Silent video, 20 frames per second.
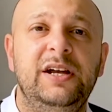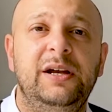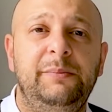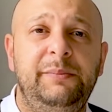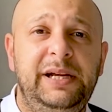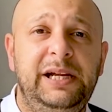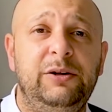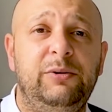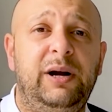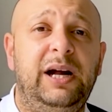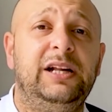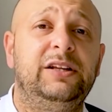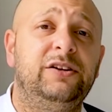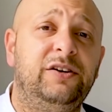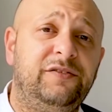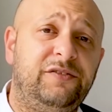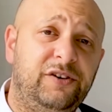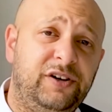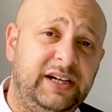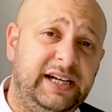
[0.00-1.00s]
Meanwhile,
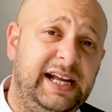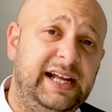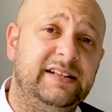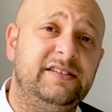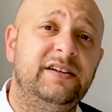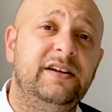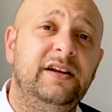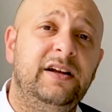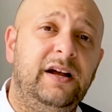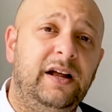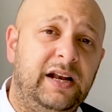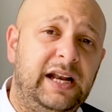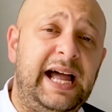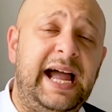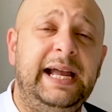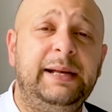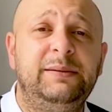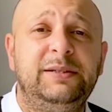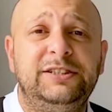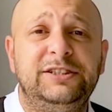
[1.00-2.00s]
don't forget,
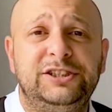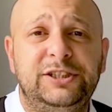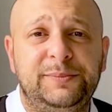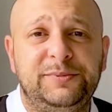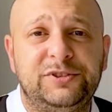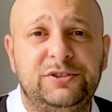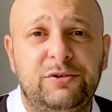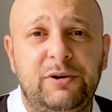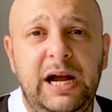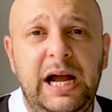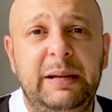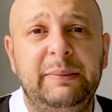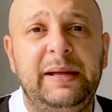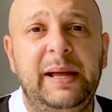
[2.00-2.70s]
like, subscribe,